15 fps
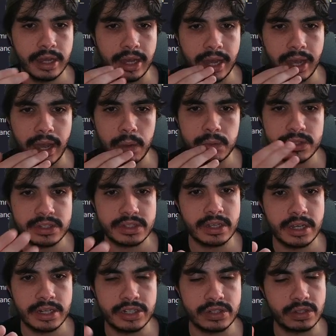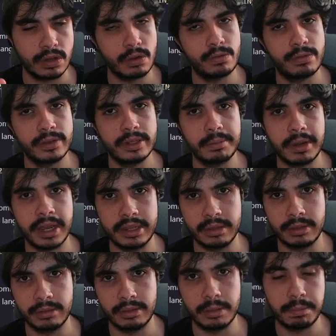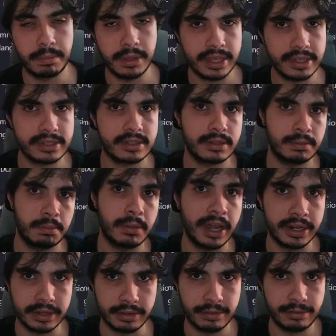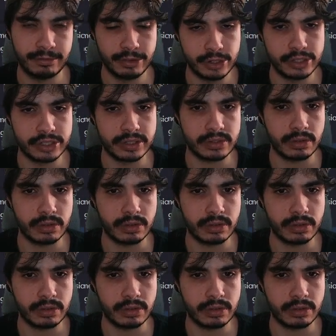I would say just go for the biggest minor version.